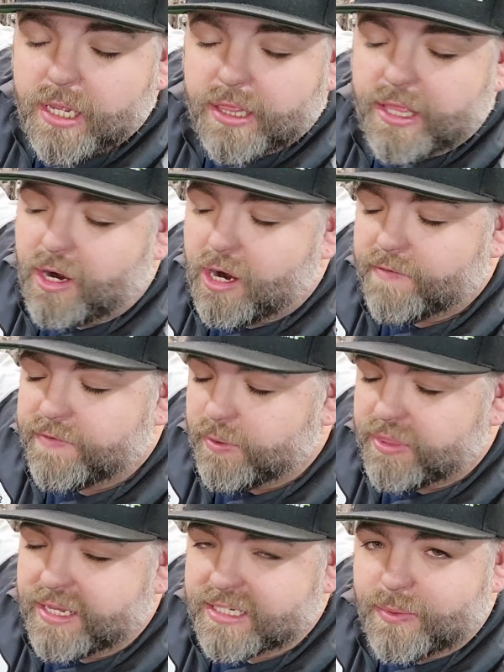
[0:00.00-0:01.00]
There are a few
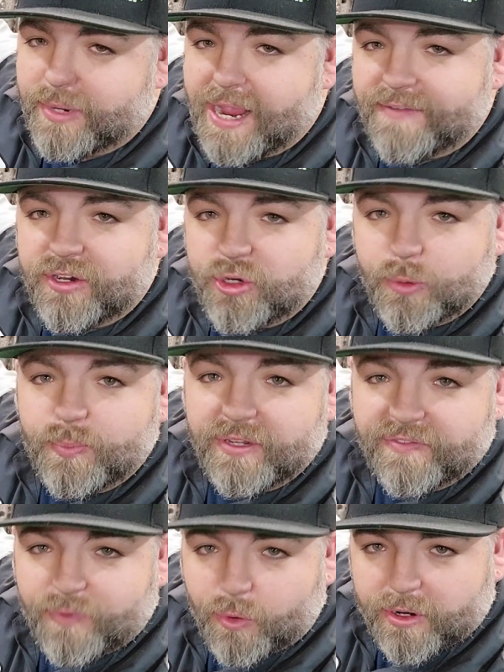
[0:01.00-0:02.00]
things that we have to do
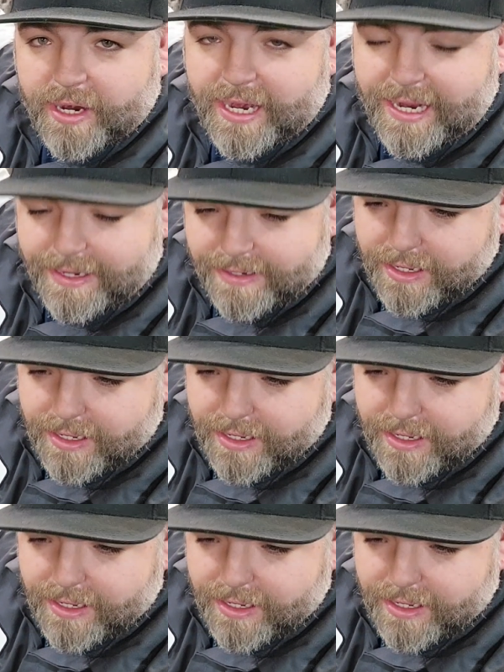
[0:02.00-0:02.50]
beforehand